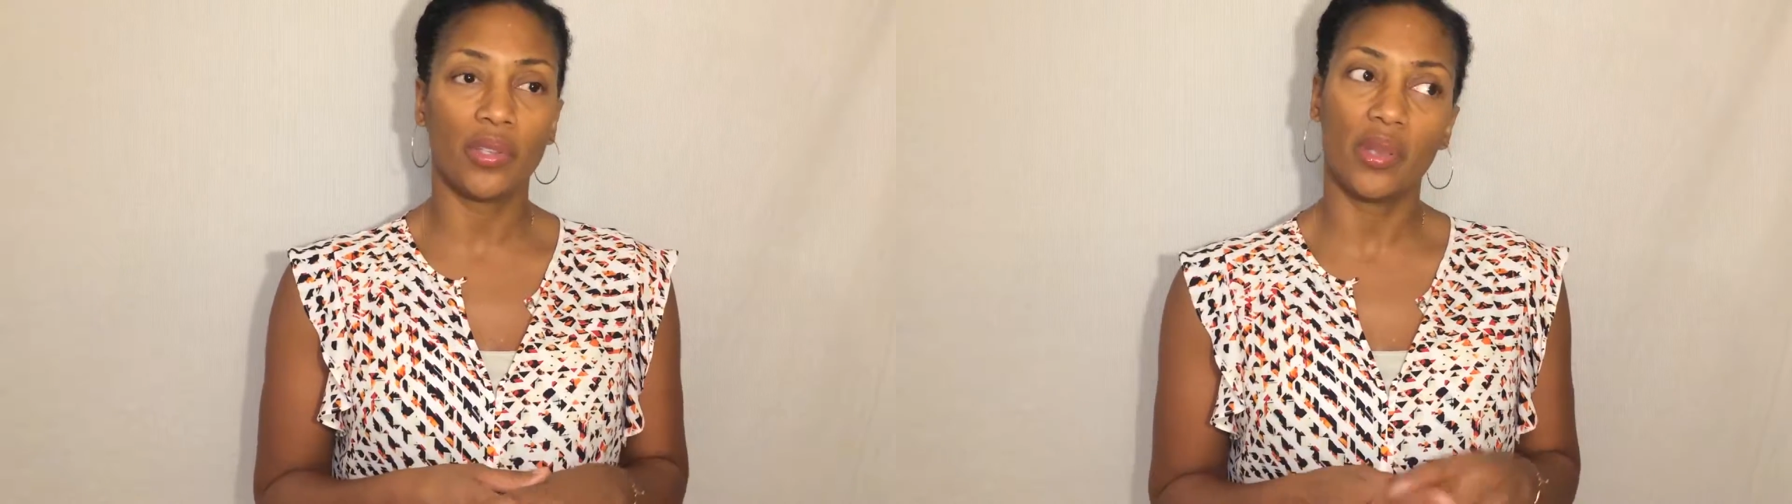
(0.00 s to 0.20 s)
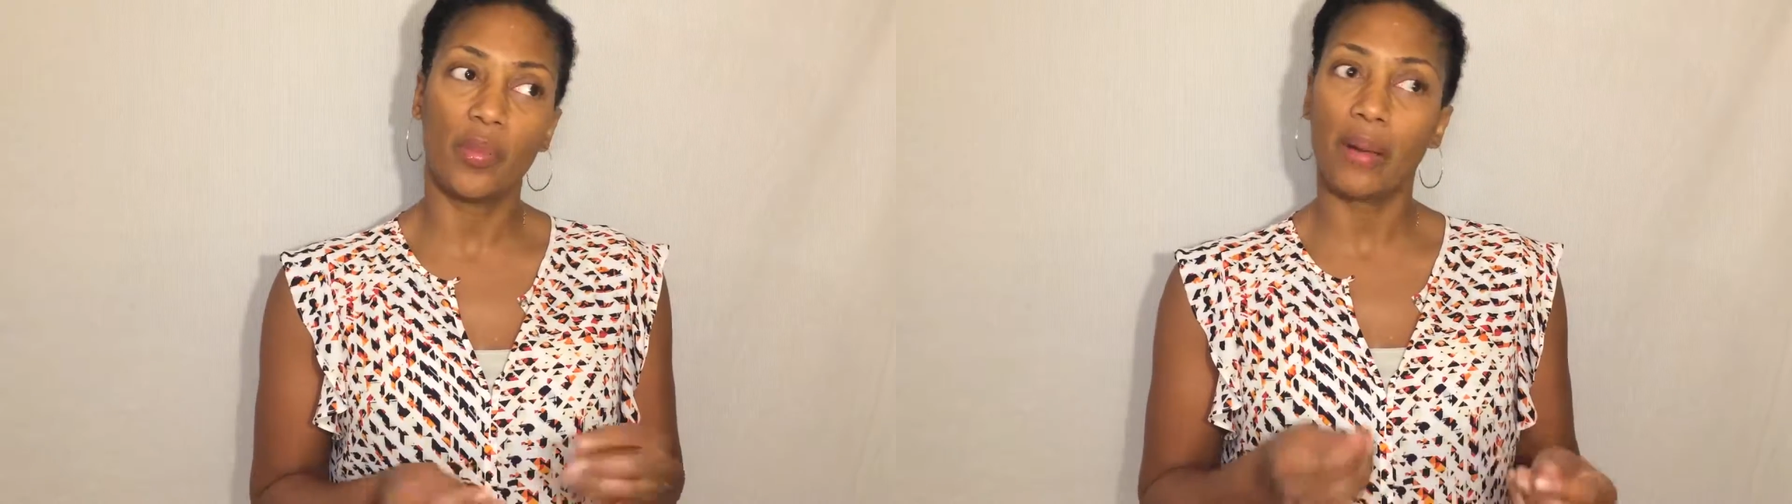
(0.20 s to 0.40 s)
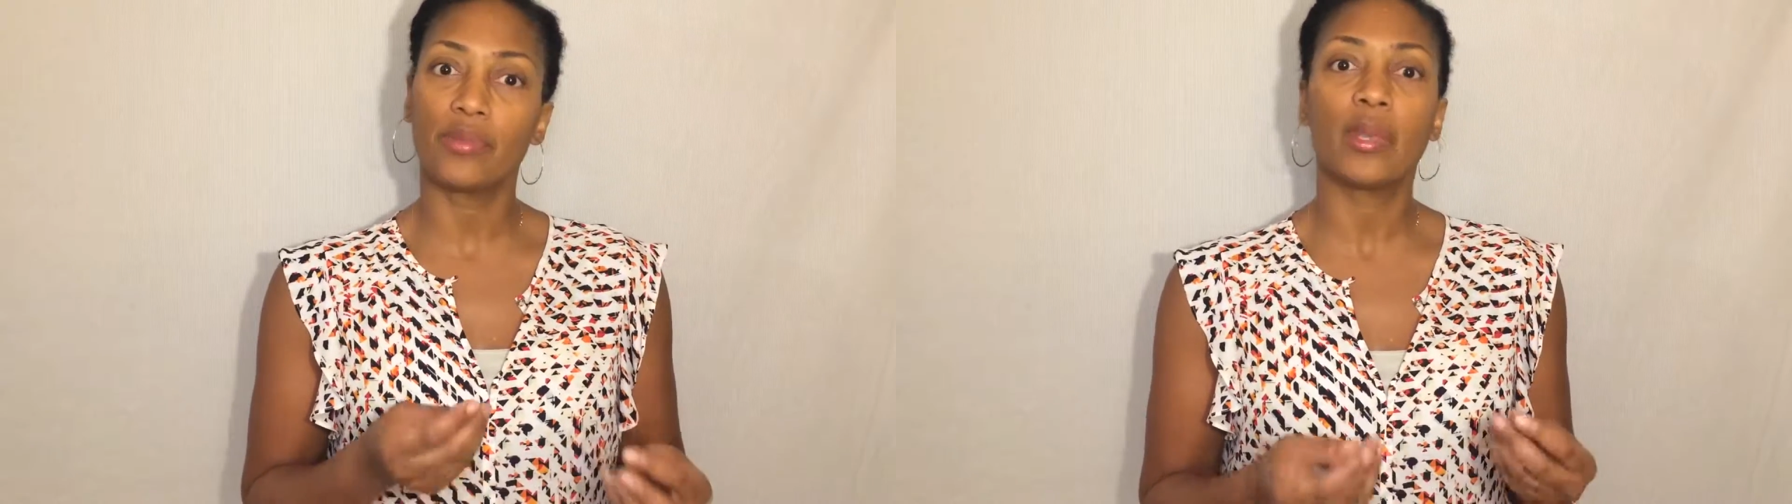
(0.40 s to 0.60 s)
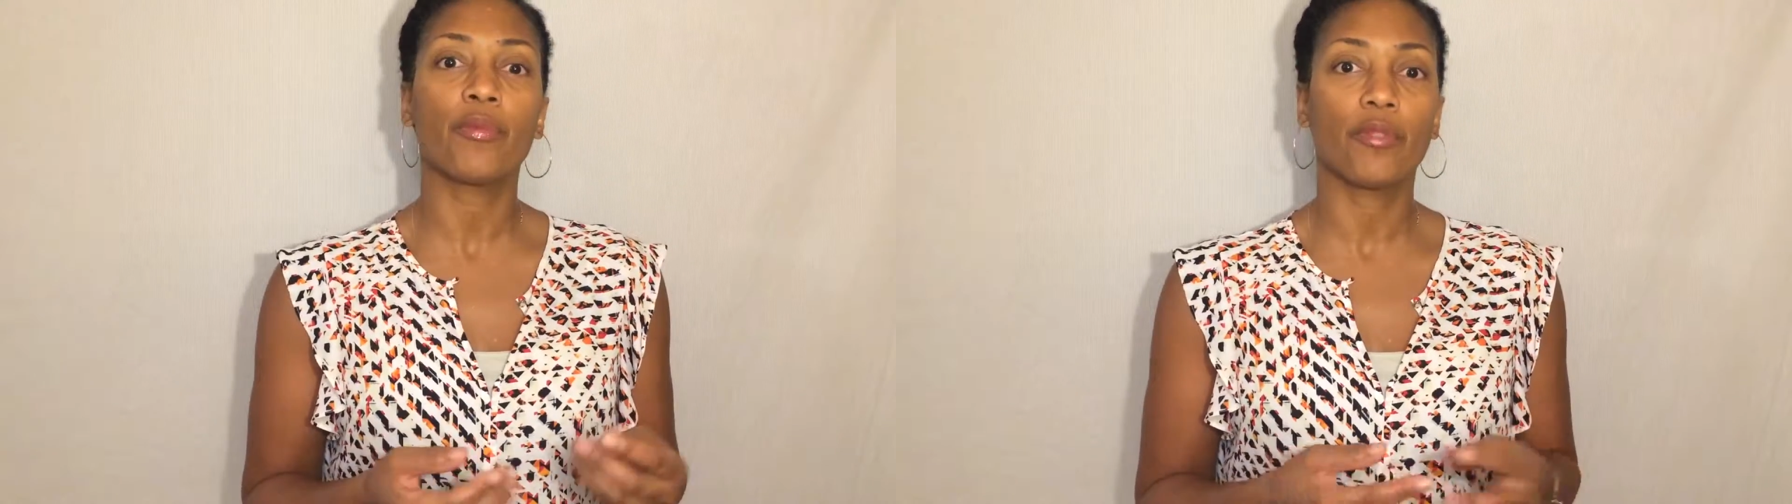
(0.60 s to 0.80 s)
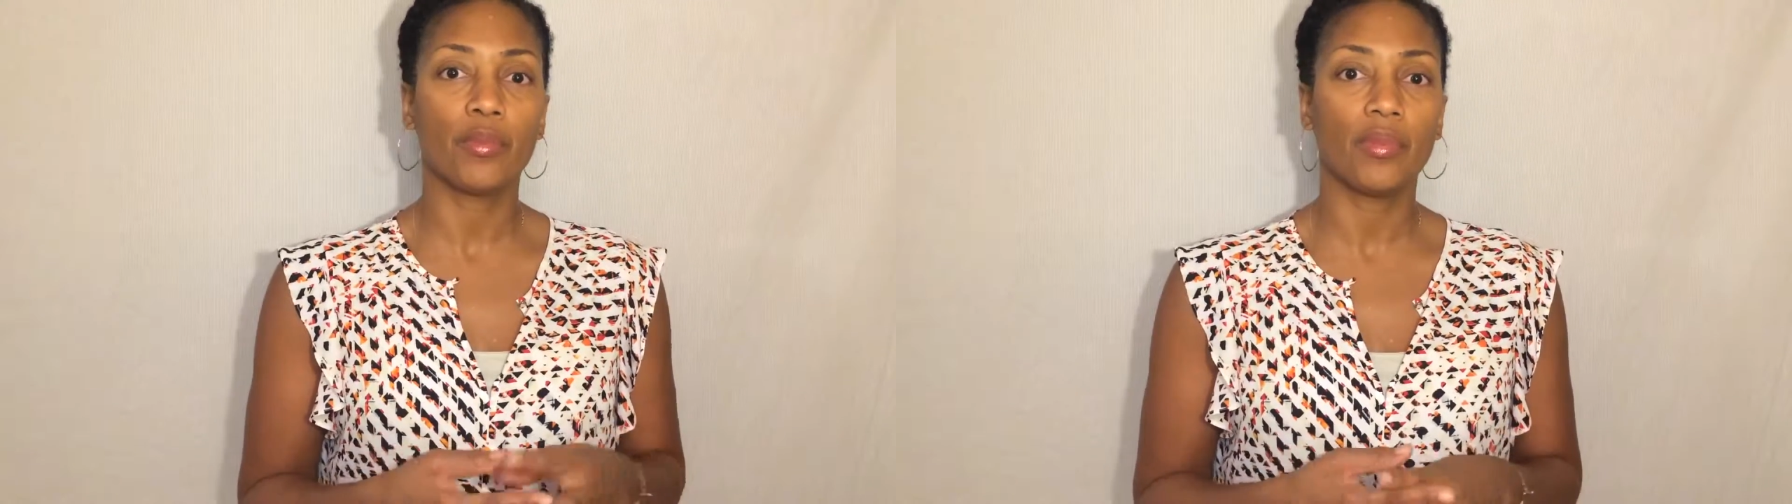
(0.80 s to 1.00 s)
It pops
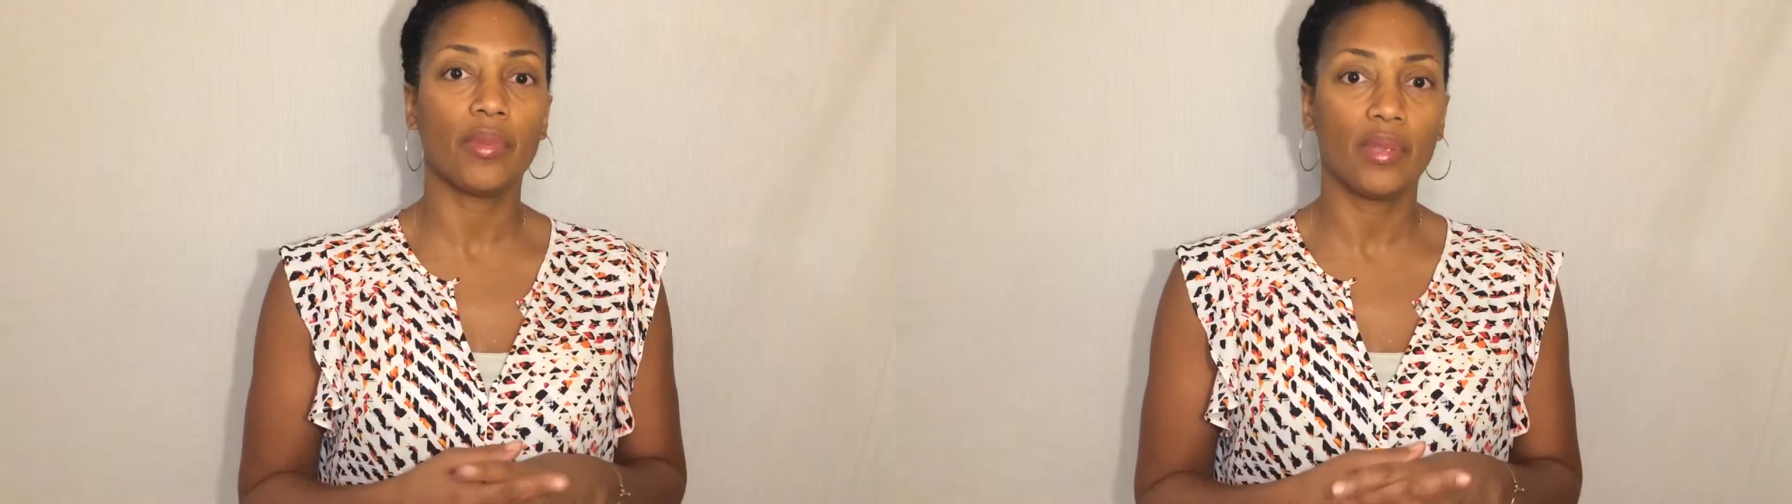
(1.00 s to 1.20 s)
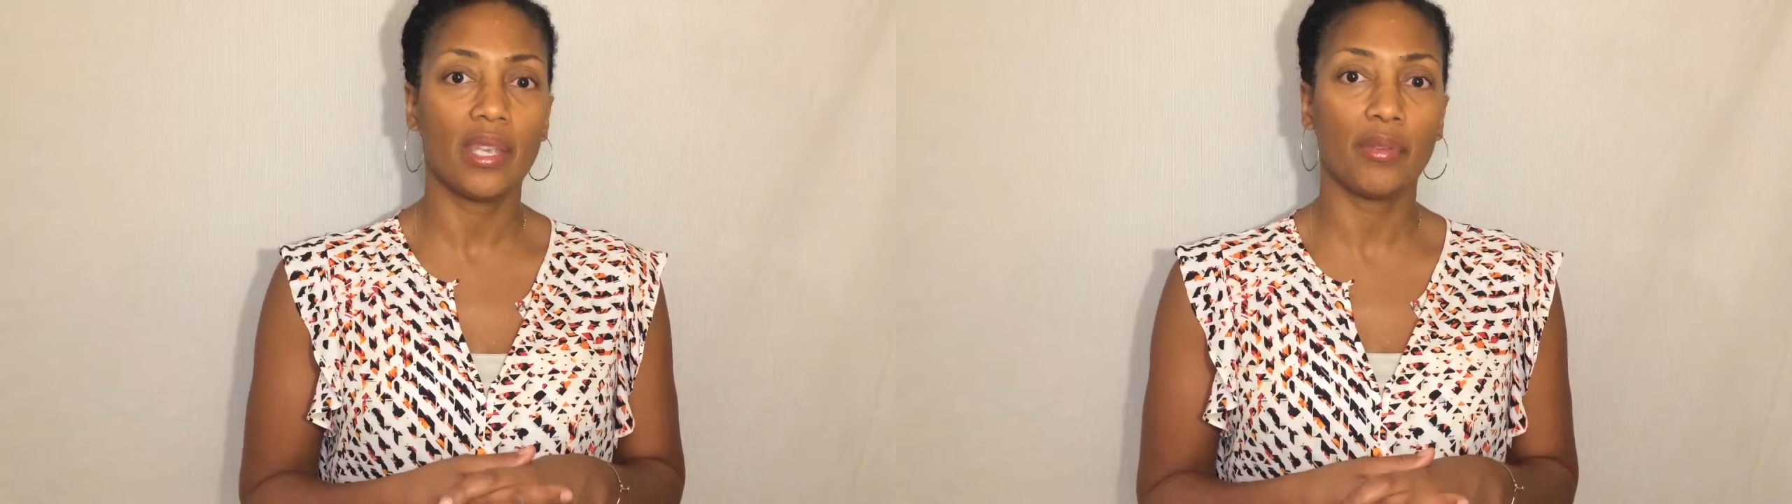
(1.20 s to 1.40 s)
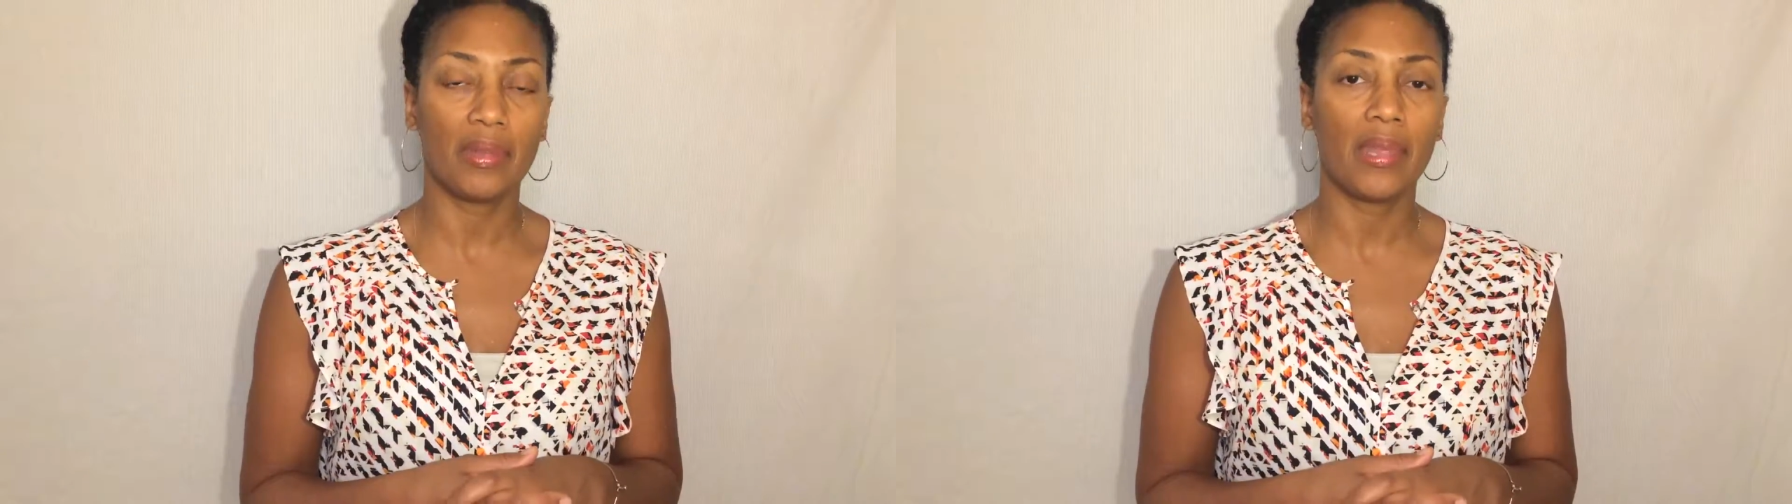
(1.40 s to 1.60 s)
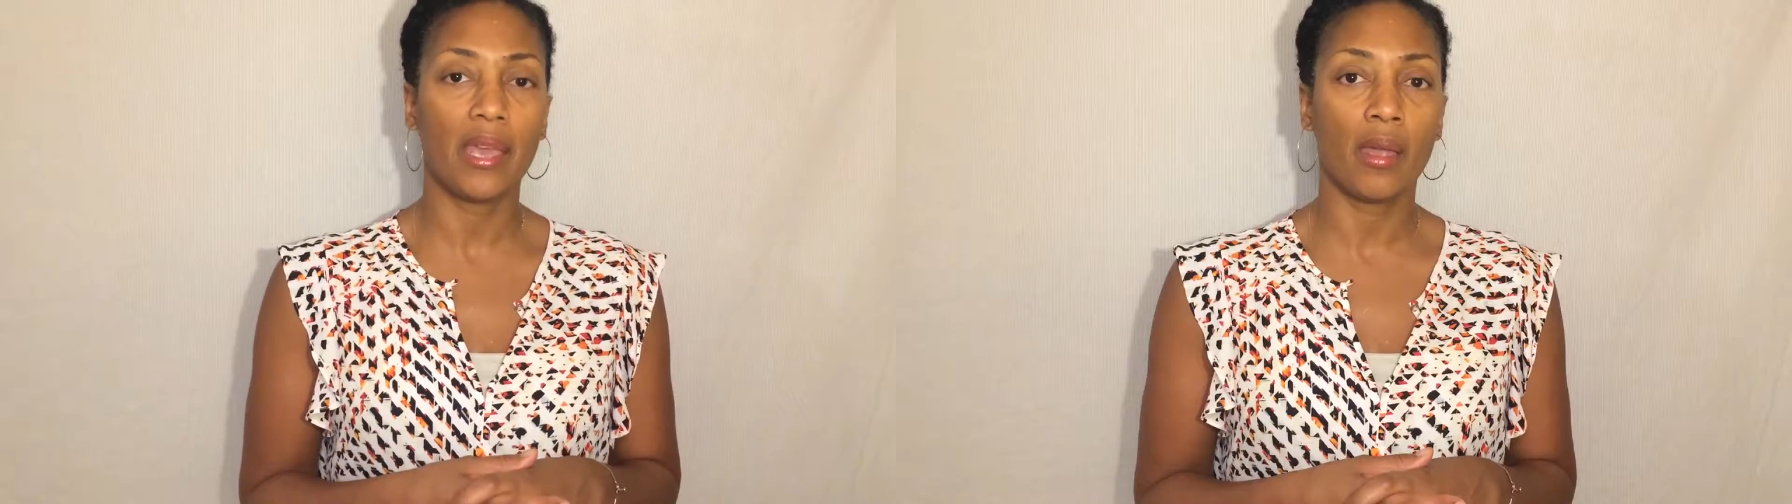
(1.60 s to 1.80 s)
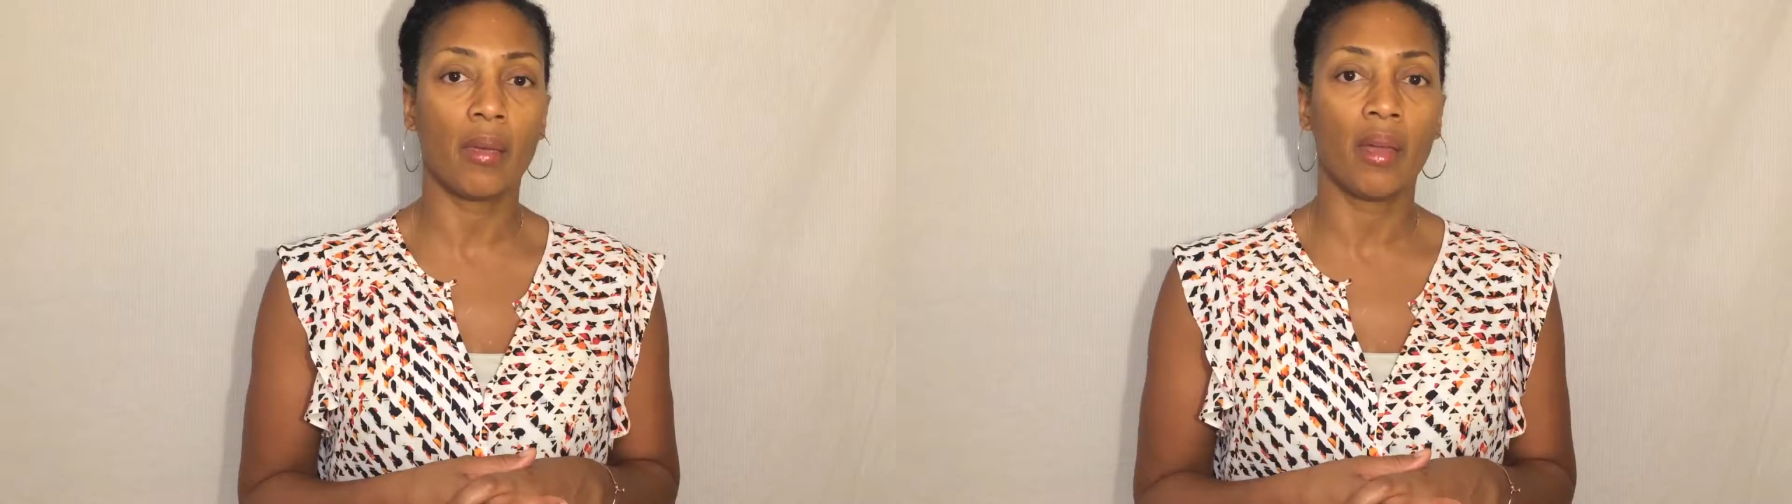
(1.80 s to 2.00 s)
up from here and
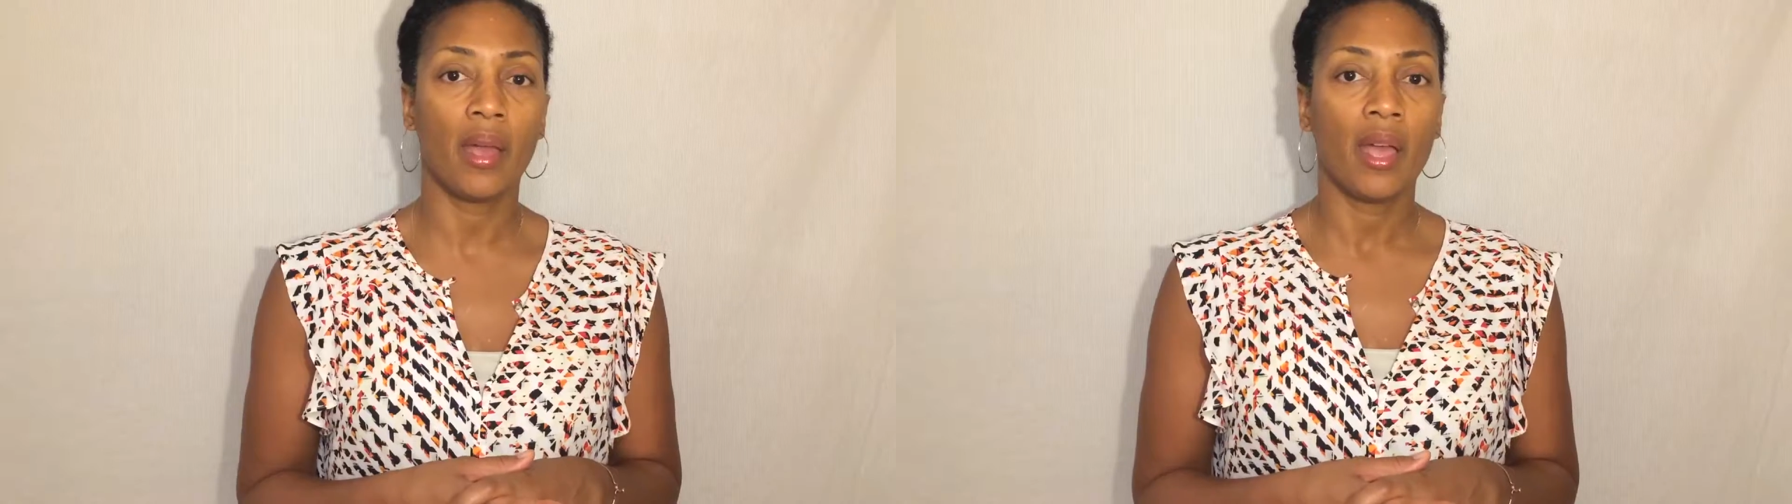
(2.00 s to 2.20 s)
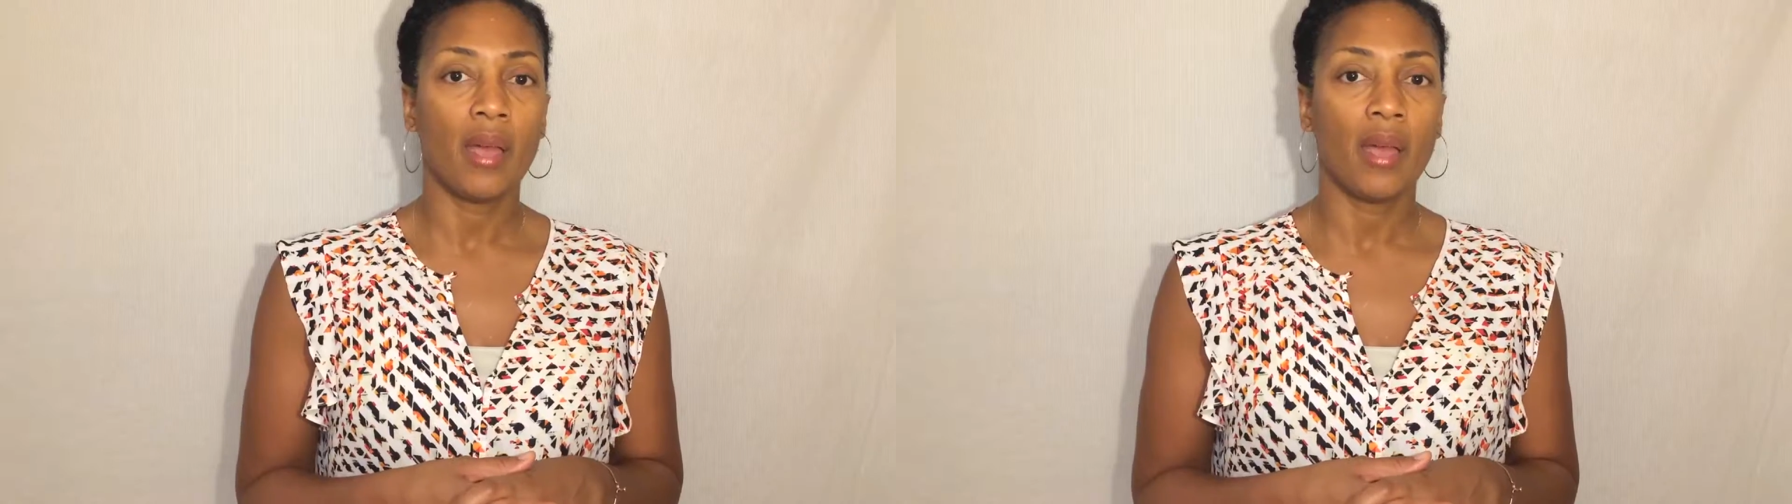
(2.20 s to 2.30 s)
there,